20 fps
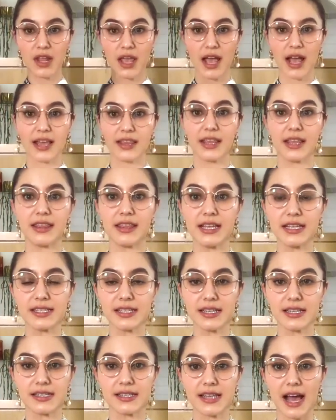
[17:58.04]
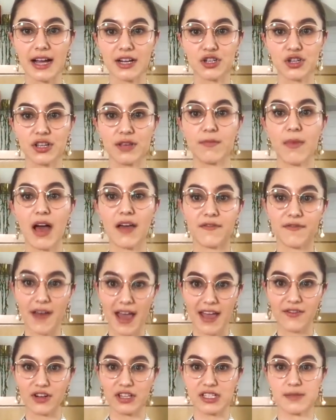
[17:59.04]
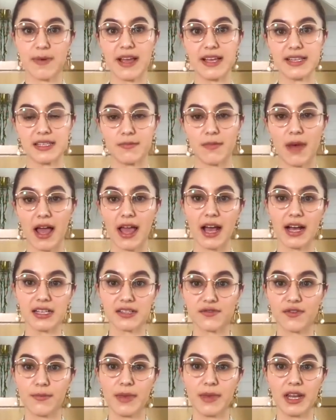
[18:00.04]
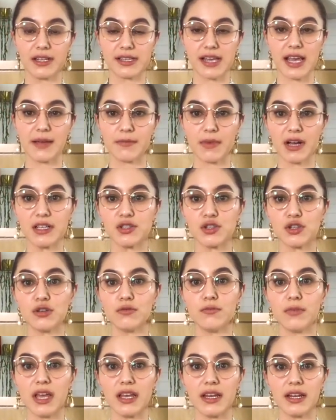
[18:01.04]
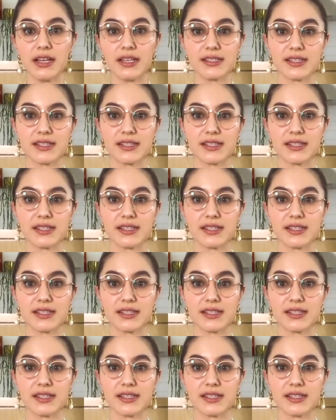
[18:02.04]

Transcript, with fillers: And then this is actually my favorite space in my house for me to take my Zoom meetings.